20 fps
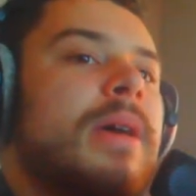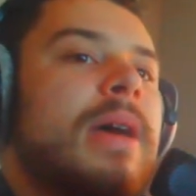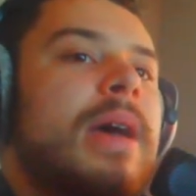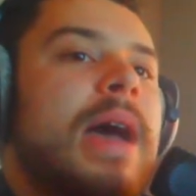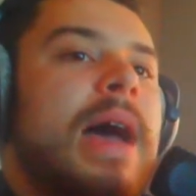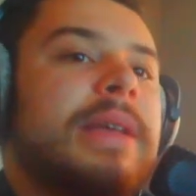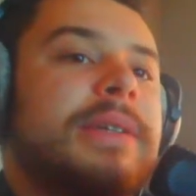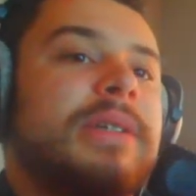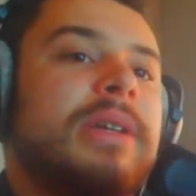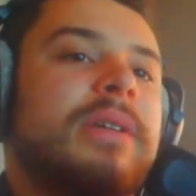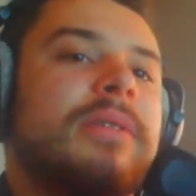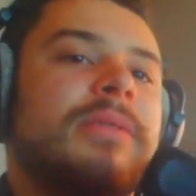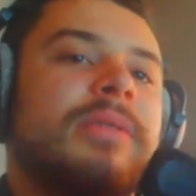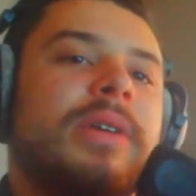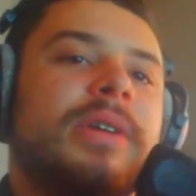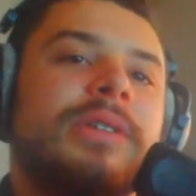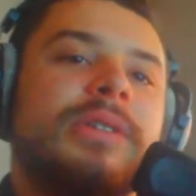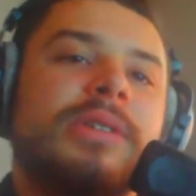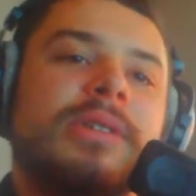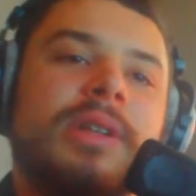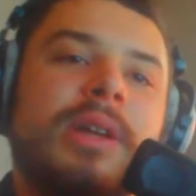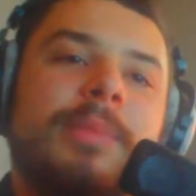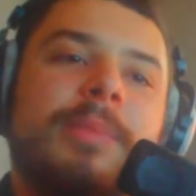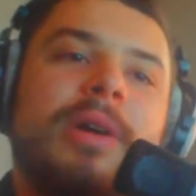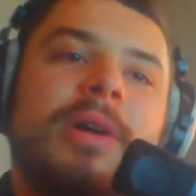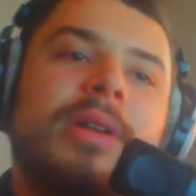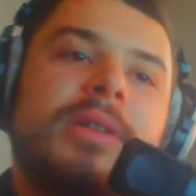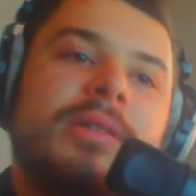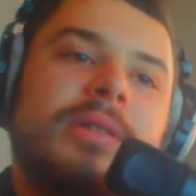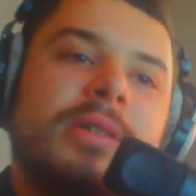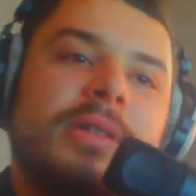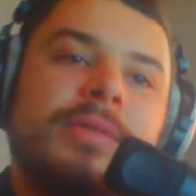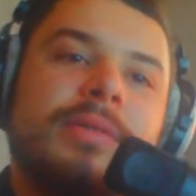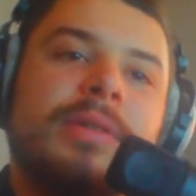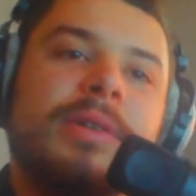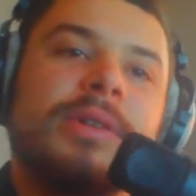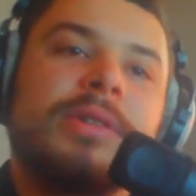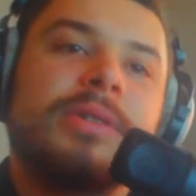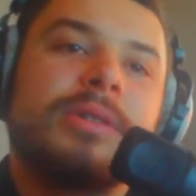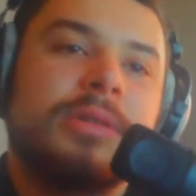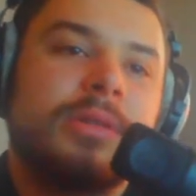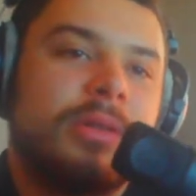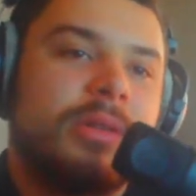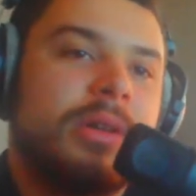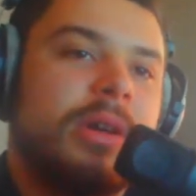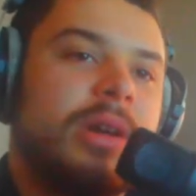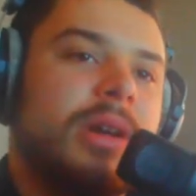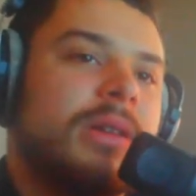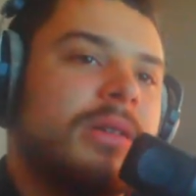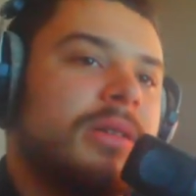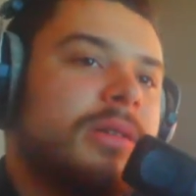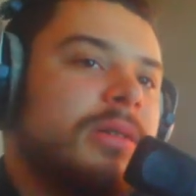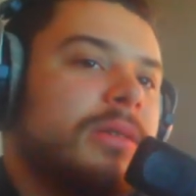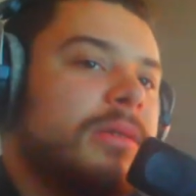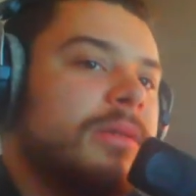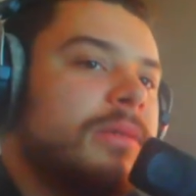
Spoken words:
Asset inflation is not monetary inflation. Correct.